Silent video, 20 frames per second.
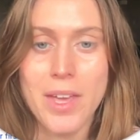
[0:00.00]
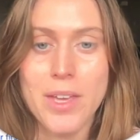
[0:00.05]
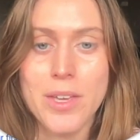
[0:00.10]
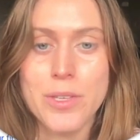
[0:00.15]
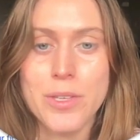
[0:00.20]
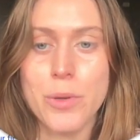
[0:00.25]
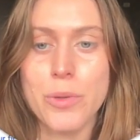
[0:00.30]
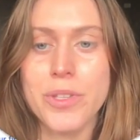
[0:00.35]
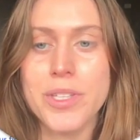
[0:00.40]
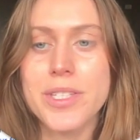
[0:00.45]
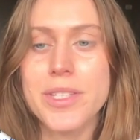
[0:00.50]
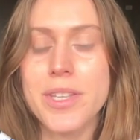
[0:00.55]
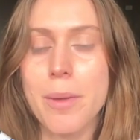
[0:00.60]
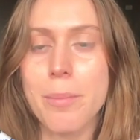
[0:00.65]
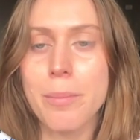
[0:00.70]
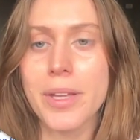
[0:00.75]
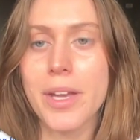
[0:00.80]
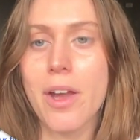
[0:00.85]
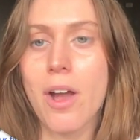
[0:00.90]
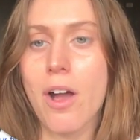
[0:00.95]
So this
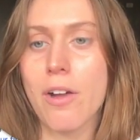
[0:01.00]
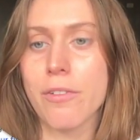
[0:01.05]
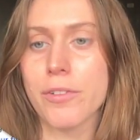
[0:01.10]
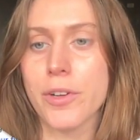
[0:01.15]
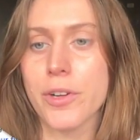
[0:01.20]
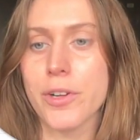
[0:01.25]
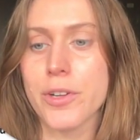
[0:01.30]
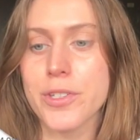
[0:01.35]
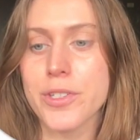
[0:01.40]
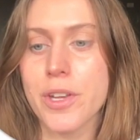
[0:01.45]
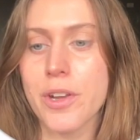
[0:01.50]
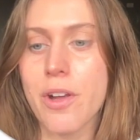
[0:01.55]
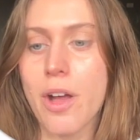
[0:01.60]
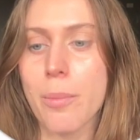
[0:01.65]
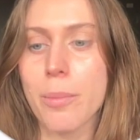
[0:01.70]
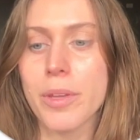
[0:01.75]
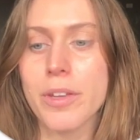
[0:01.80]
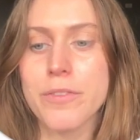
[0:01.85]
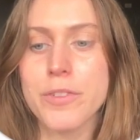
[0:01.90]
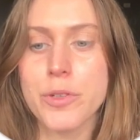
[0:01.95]
template offers a
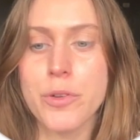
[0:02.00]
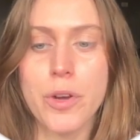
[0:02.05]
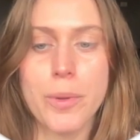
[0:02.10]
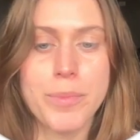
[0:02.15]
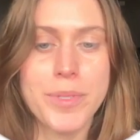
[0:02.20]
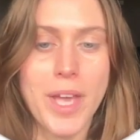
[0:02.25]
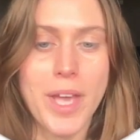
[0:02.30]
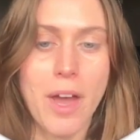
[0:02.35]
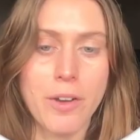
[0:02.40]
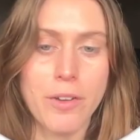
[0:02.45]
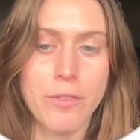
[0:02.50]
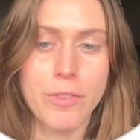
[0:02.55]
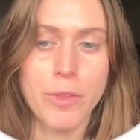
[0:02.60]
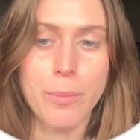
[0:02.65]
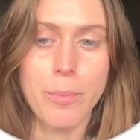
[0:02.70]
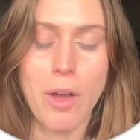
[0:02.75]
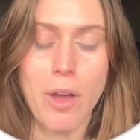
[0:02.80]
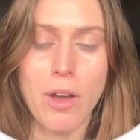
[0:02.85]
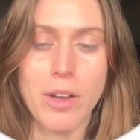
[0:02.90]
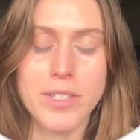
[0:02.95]
couple of scripts out
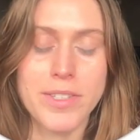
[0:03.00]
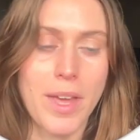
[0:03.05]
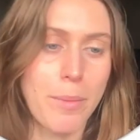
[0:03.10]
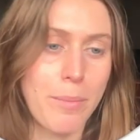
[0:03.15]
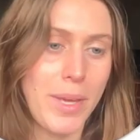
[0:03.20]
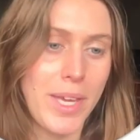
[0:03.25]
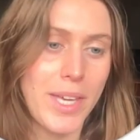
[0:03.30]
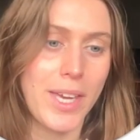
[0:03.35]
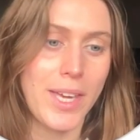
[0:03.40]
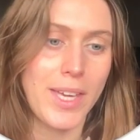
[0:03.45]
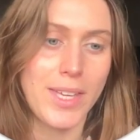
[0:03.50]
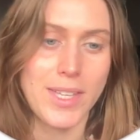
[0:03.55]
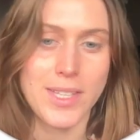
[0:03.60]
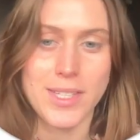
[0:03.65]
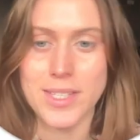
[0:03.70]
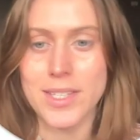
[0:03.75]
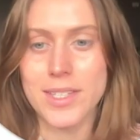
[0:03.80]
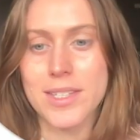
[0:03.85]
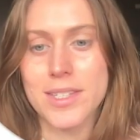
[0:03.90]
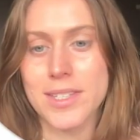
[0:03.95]
box that make it
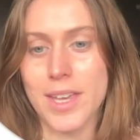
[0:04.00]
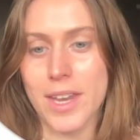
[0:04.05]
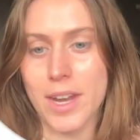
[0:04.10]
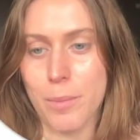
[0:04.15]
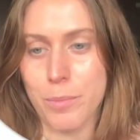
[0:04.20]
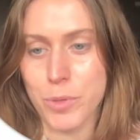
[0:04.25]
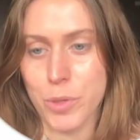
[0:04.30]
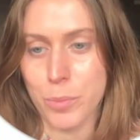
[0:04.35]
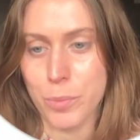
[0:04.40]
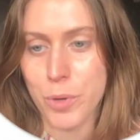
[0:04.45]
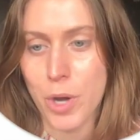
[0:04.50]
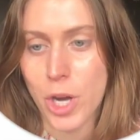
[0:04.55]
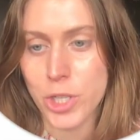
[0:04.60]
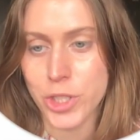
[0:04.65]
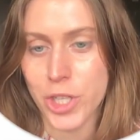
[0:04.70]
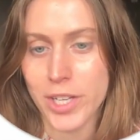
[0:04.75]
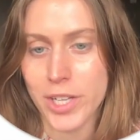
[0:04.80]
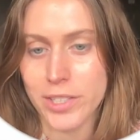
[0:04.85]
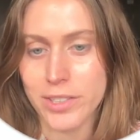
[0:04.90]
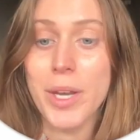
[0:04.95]
easy to set up your
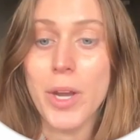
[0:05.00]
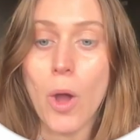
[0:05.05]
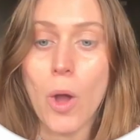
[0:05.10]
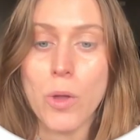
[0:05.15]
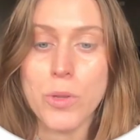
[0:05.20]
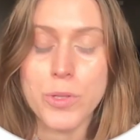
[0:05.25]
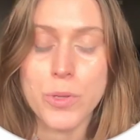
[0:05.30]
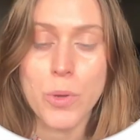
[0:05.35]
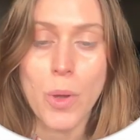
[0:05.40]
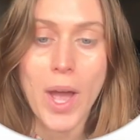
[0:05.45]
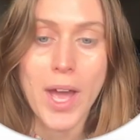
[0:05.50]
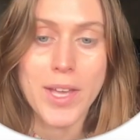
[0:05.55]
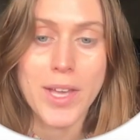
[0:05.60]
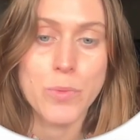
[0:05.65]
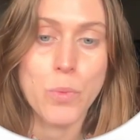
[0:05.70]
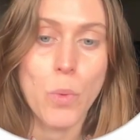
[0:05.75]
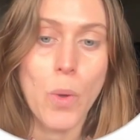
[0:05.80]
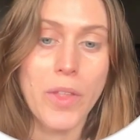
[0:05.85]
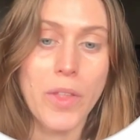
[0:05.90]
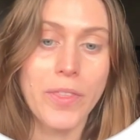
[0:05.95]
project. It also has
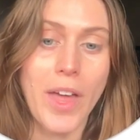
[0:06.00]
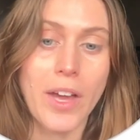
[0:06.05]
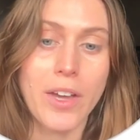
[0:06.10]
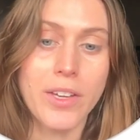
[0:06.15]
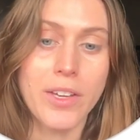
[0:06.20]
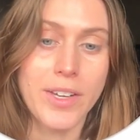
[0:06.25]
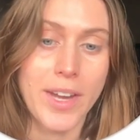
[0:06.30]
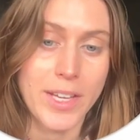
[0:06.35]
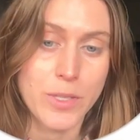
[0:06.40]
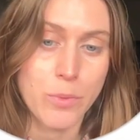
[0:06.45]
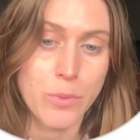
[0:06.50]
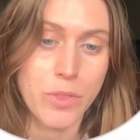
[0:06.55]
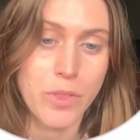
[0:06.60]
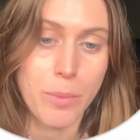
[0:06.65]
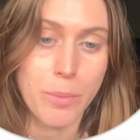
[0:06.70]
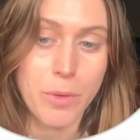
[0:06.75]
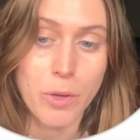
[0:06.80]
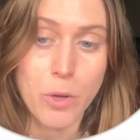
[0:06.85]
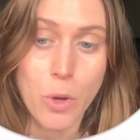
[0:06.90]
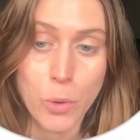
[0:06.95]
one that connects with the
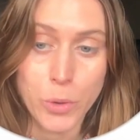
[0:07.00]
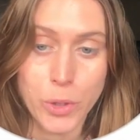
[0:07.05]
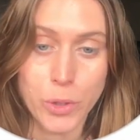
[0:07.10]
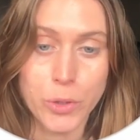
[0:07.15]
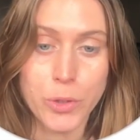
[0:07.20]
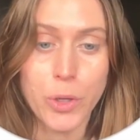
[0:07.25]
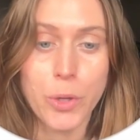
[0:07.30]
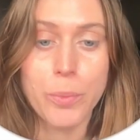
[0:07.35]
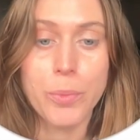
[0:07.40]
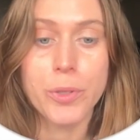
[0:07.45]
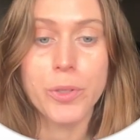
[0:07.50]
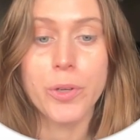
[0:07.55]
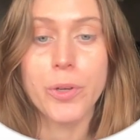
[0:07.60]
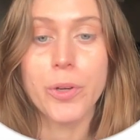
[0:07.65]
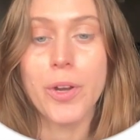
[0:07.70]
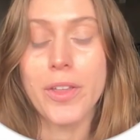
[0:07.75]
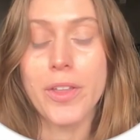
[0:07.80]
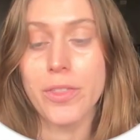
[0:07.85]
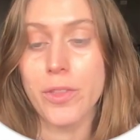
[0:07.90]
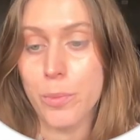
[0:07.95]
code interpreter
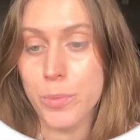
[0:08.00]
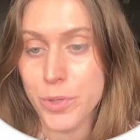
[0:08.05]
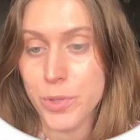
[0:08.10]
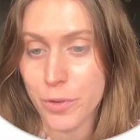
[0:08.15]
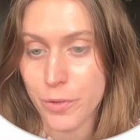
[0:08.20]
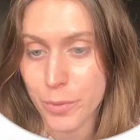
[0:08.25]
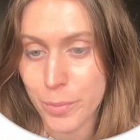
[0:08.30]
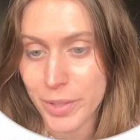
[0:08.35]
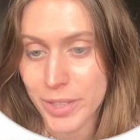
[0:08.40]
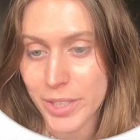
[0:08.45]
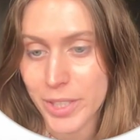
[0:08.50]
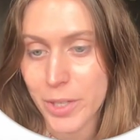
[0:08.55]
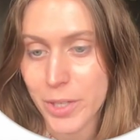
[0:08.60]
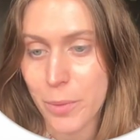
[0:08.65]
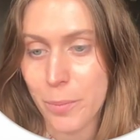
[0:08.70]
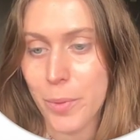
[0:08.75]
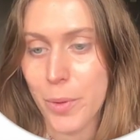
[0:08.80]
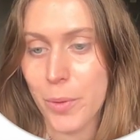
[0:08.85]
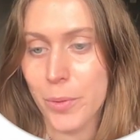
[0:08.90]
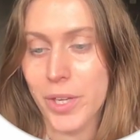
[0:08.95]
and the observability
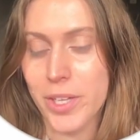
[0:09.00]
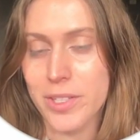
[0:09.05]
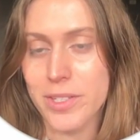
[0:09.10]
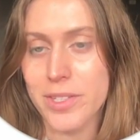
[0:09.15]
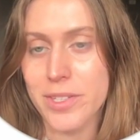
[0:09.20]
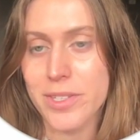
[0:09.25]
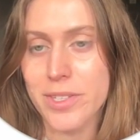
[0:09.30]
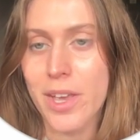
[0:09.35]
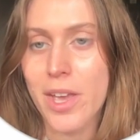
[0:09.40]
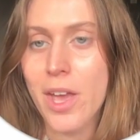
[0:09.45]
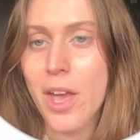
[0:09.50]
components.